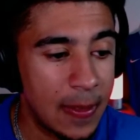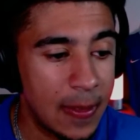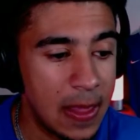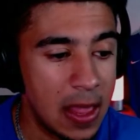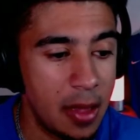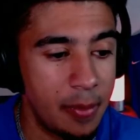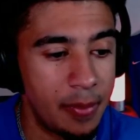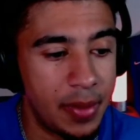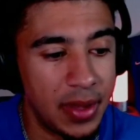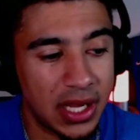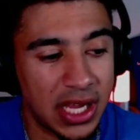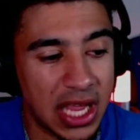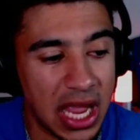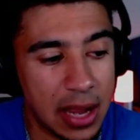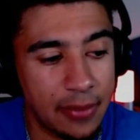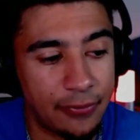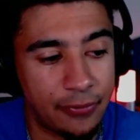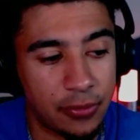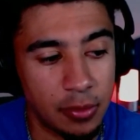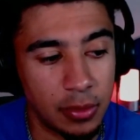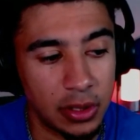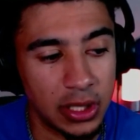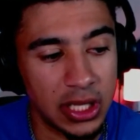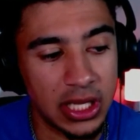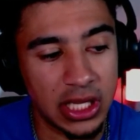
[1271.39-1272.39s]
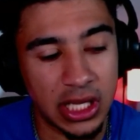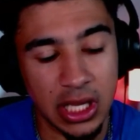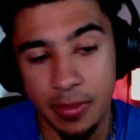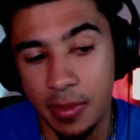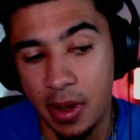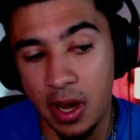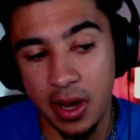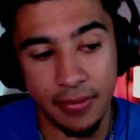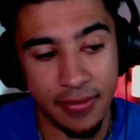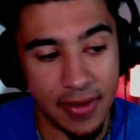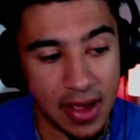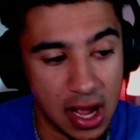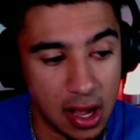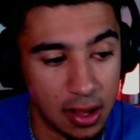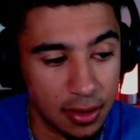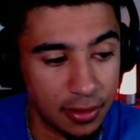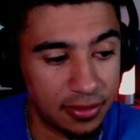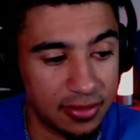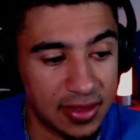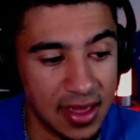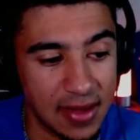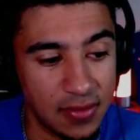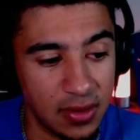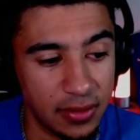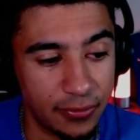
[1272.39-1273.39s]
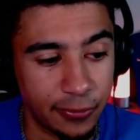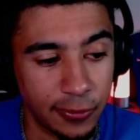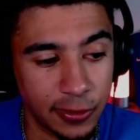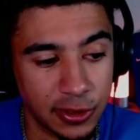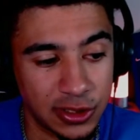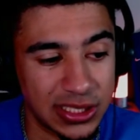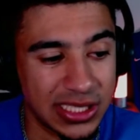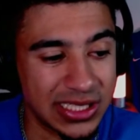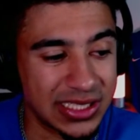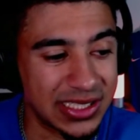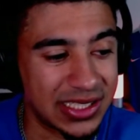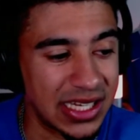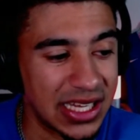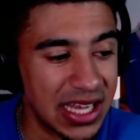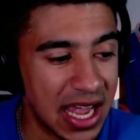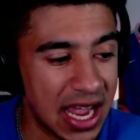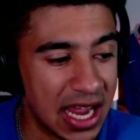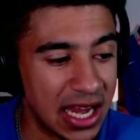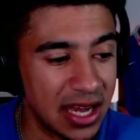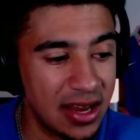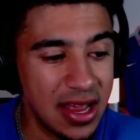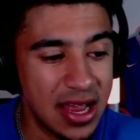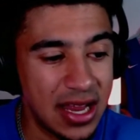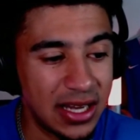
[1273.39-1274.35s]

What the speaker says: Big game for Maliki Mataval, 7 for 68.